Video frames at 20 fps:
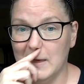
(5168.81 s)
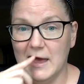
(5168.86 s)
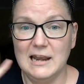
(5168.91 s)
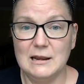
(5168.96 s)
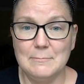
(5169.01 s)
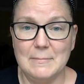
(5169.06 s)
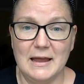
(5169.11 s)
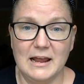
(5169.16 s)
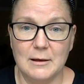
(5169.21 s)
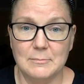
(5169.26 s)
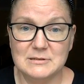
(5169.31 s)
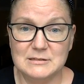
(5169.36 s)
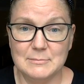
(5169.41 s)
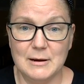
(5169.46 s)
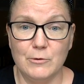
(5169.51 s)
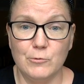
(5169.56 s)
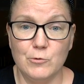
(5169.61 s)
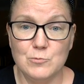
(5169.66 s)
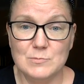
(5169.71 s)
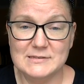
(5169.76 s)
heading back up to
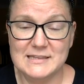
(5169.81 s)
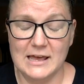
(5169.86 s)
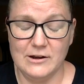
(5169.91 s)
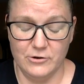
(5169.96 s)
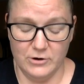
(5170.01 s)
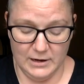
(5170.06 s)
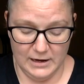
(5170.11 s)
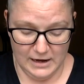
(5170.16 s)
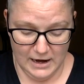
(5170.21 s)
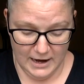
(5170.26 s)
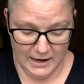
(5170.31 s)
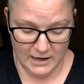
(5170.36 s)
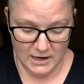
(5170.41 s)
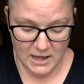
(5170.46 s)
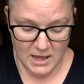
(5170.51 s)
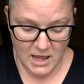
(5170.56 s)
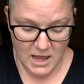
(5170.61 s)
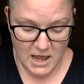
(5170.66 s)
my room Saturday night.